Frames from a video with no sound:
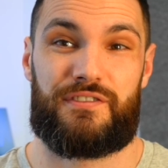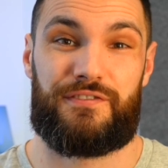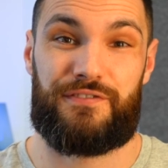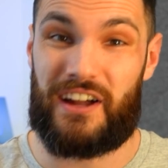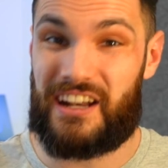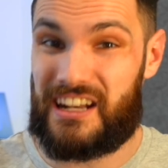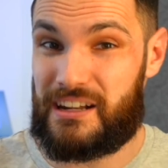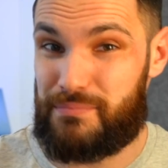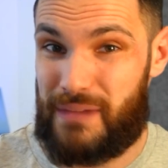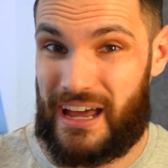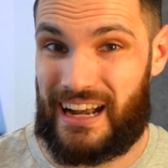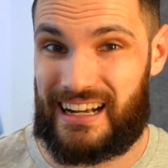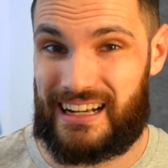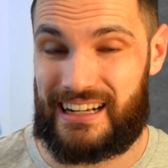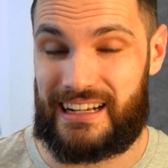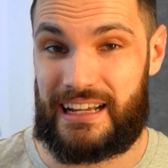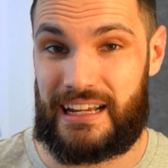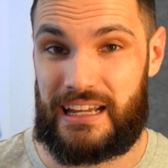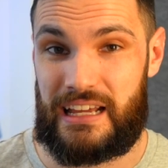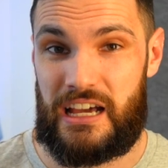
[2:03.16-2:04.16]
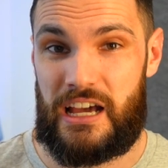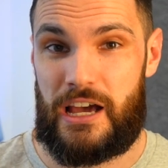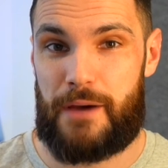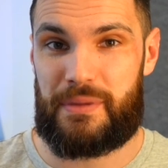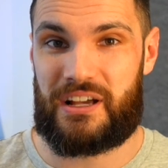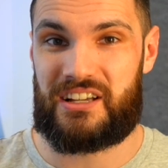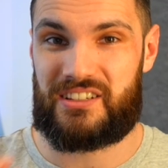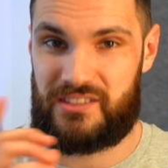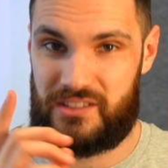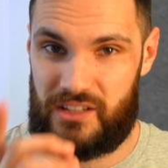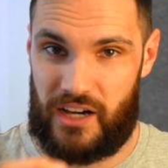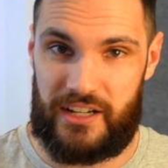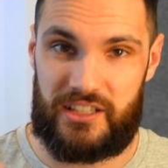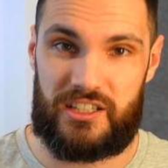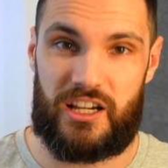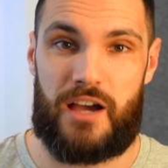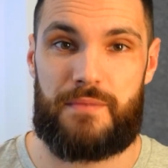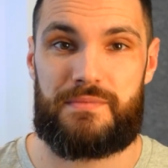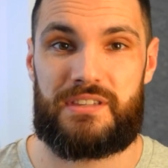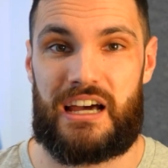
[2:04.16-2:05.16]
fundamentally, because nine
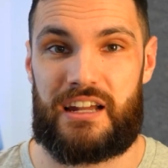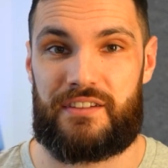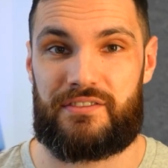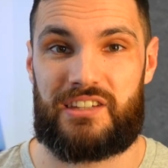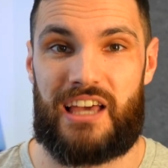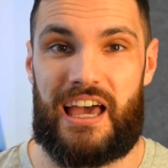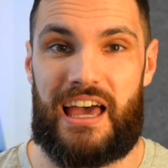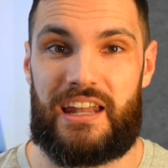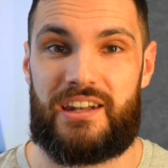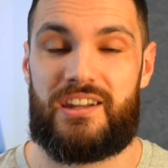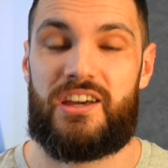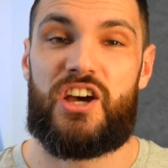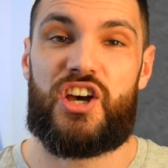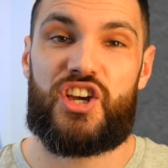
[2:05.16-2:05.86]
times out of 10,